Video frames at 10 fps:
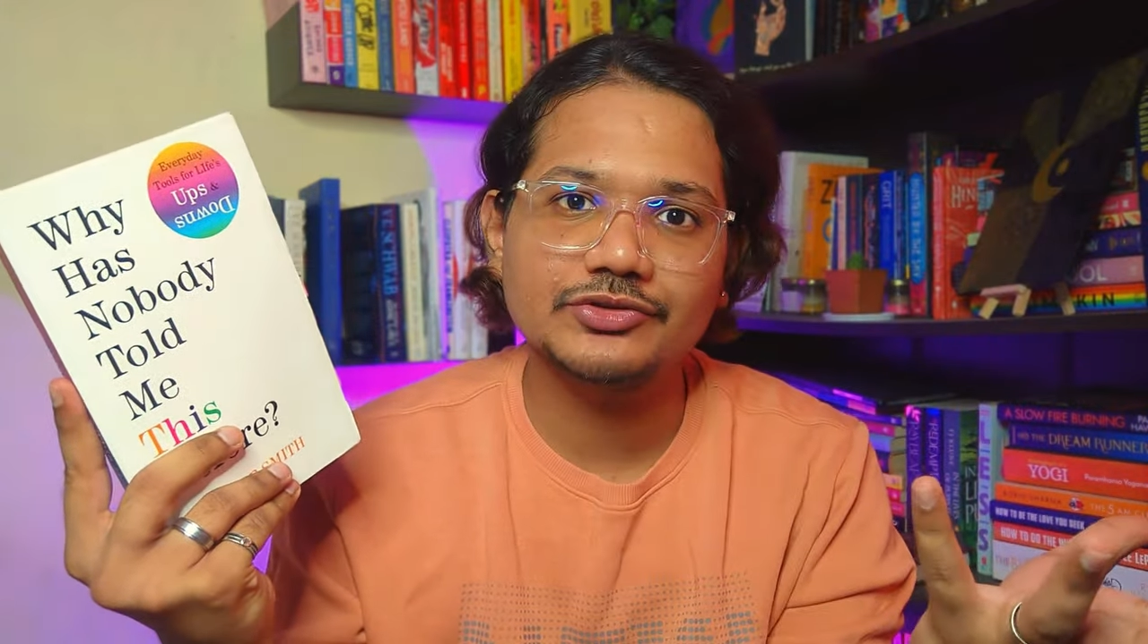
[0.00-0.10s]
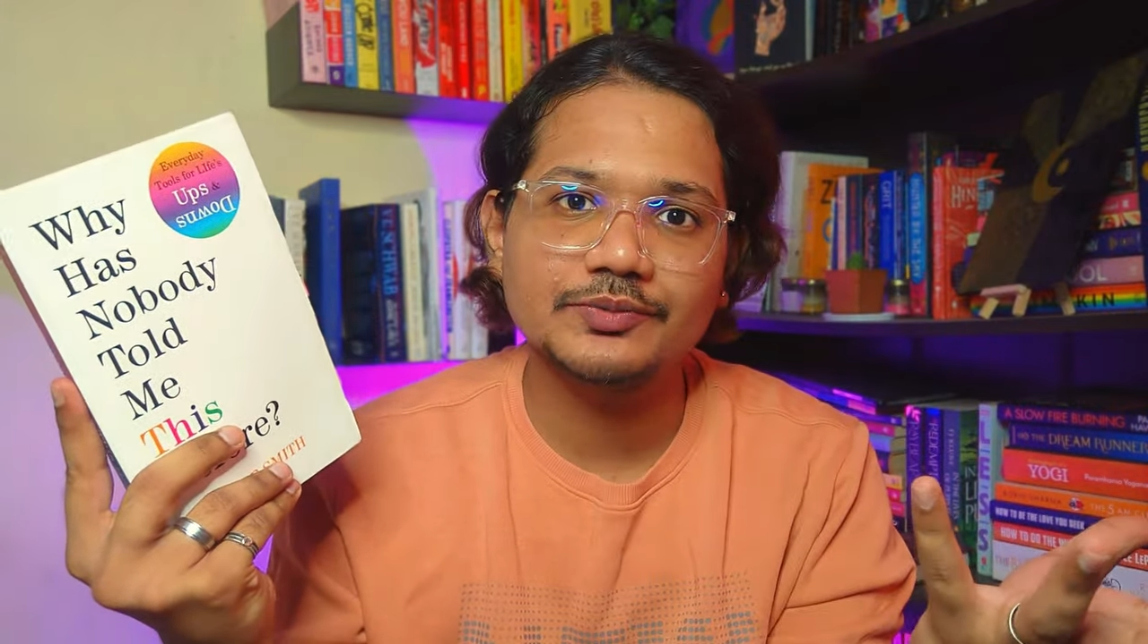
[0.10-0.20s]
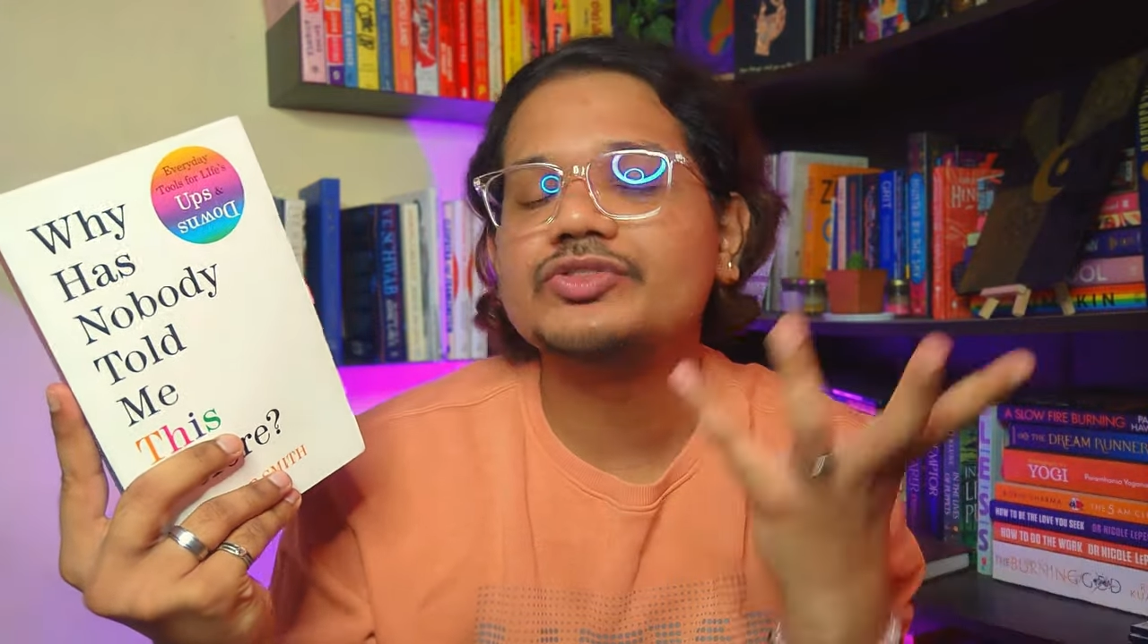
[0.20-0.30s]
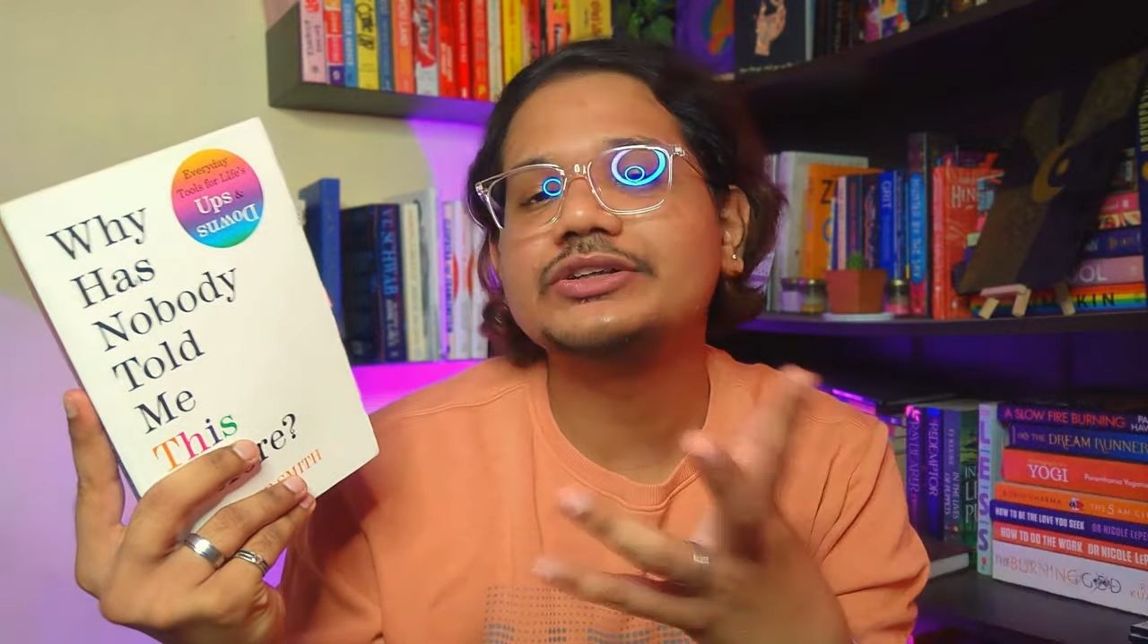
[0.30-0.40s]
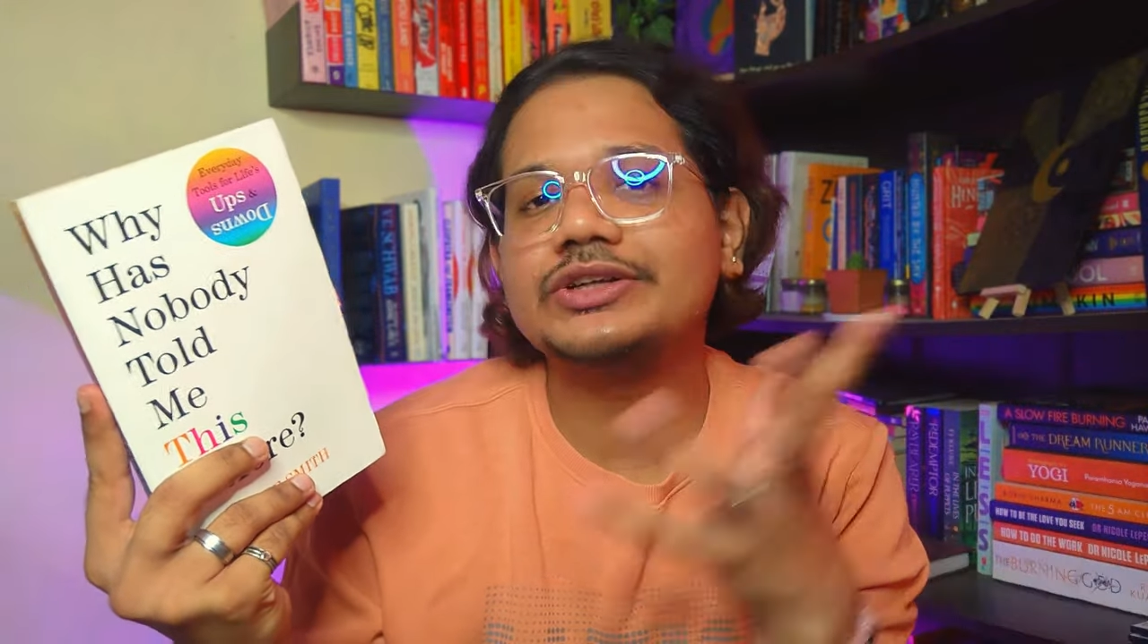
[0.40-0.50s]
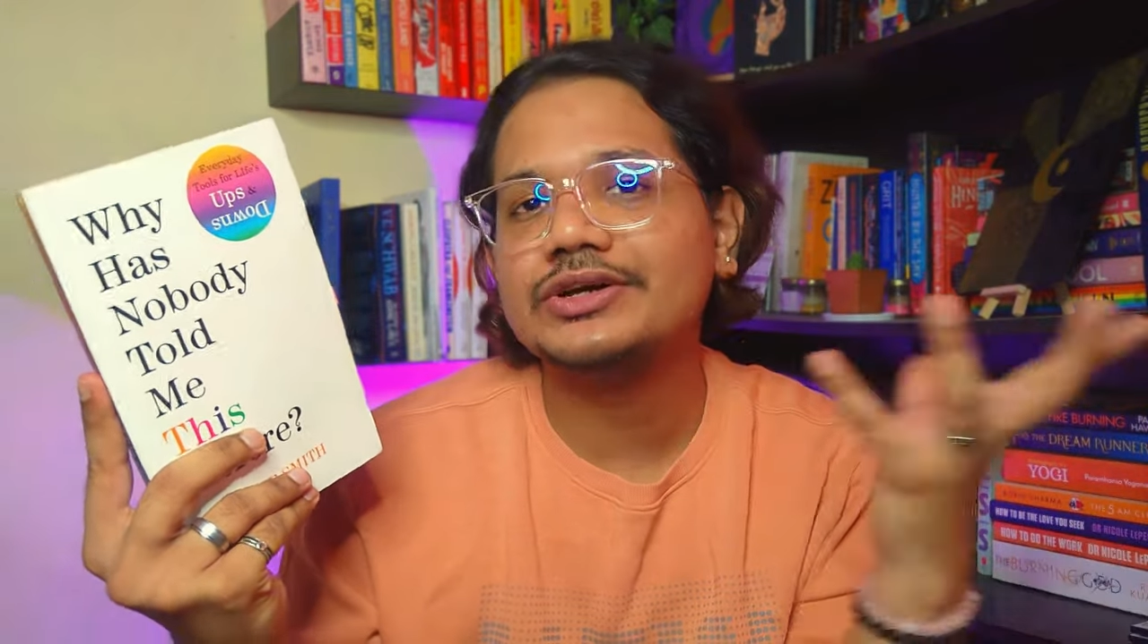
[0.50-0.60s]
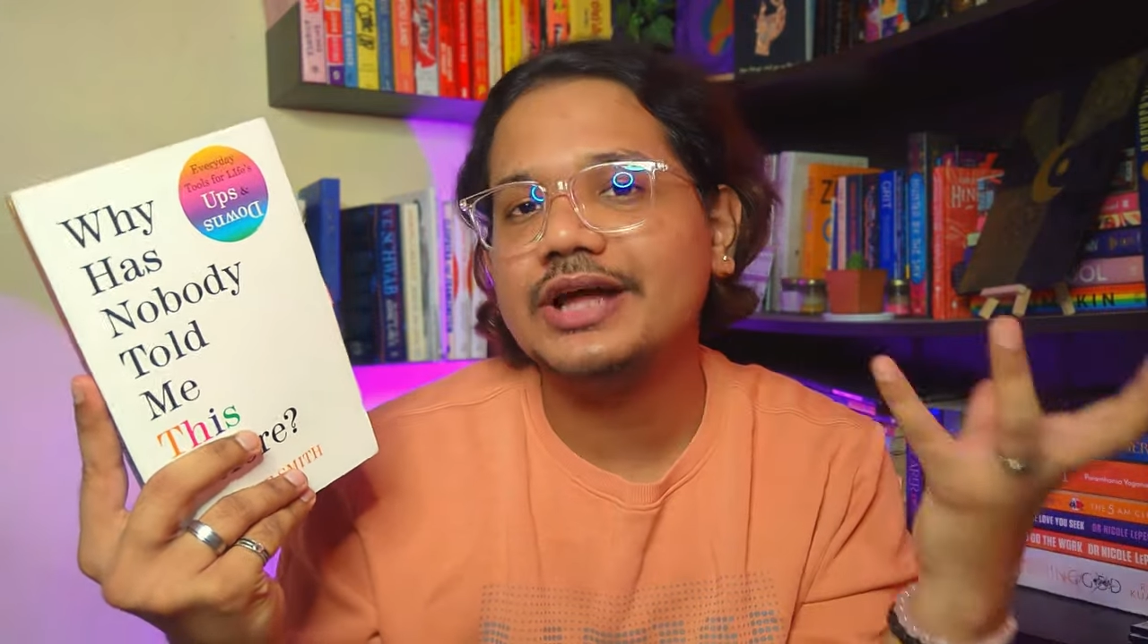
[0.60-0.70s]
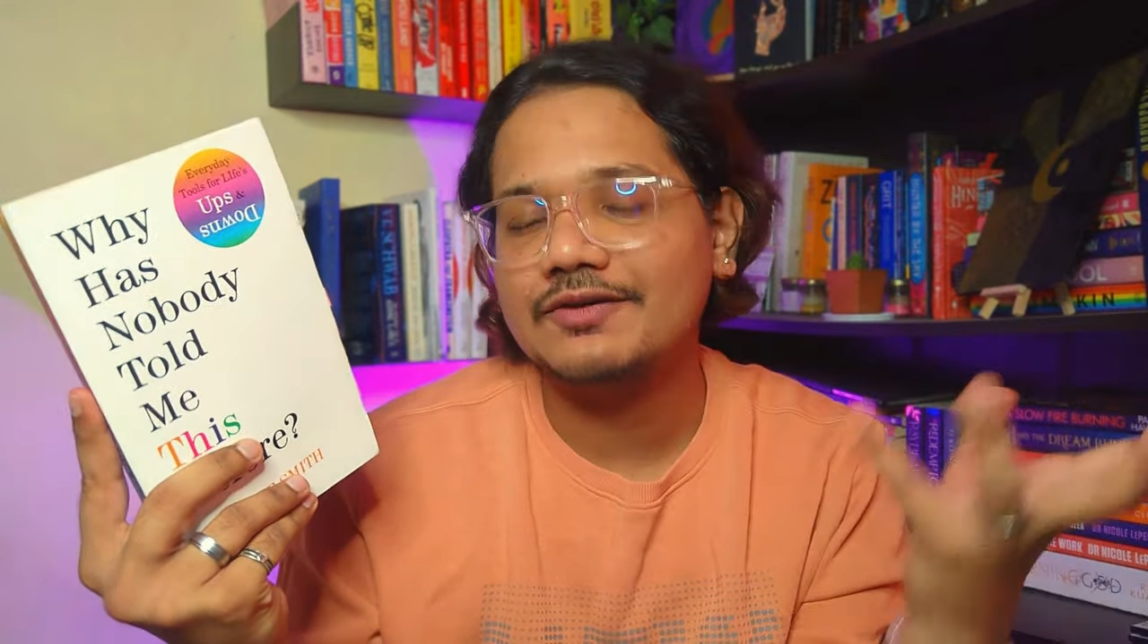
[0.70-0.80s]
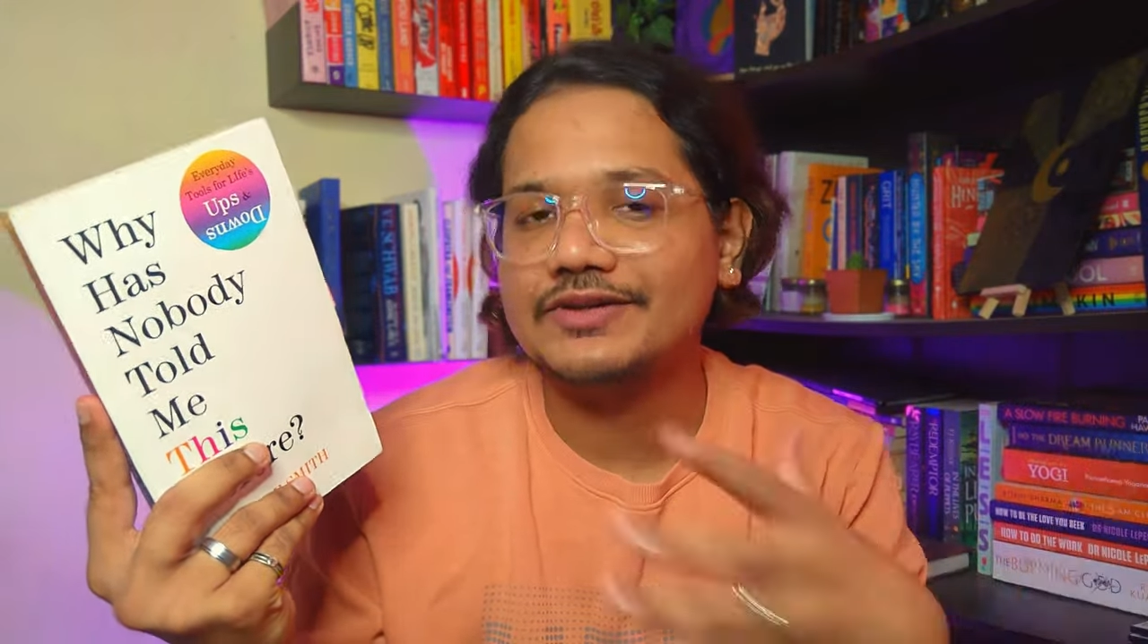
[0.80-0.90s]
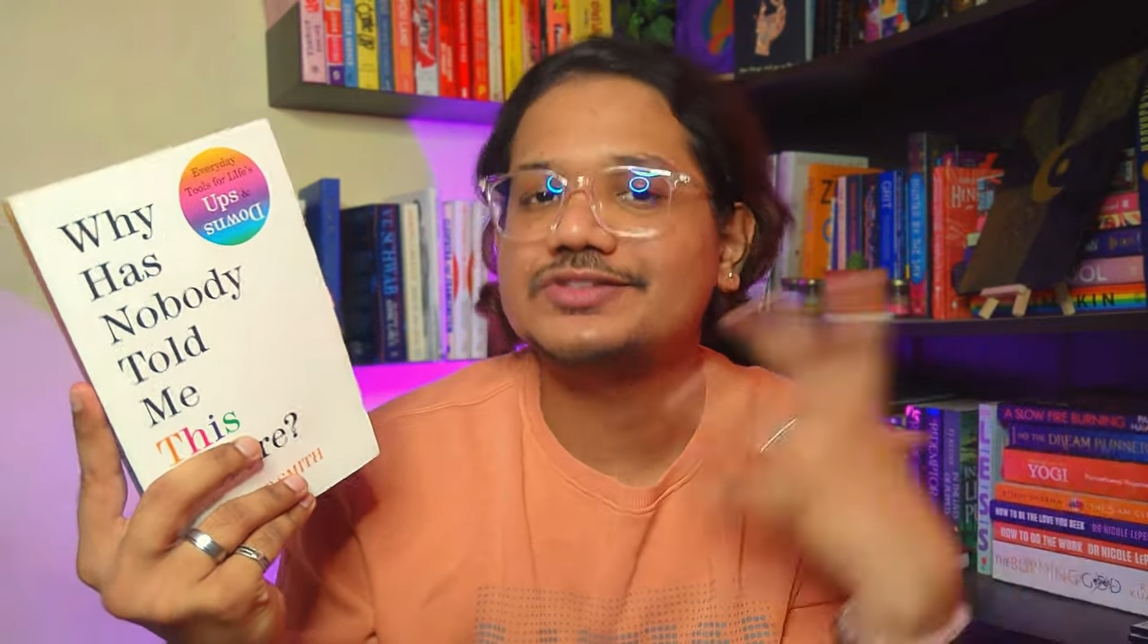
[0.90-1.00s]
which in turn
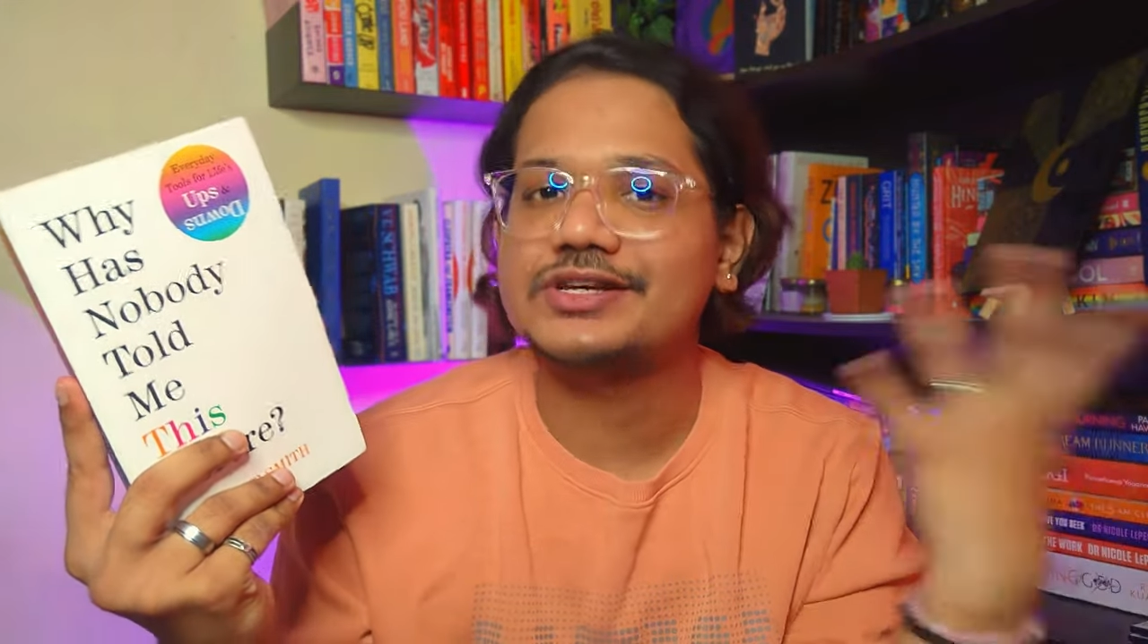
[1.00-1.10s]
affects